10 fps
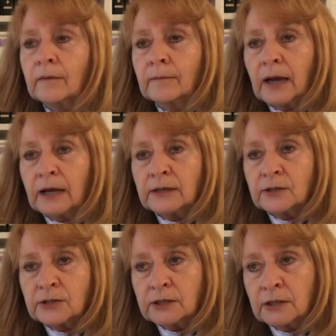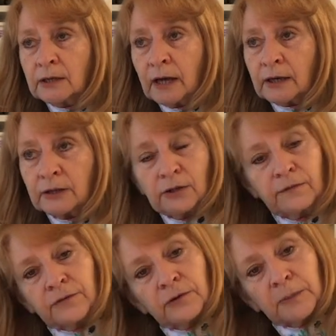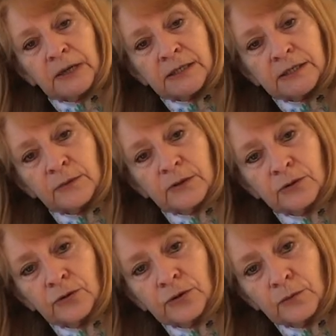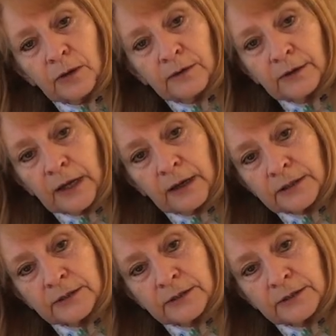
and I can often replace it with another one that I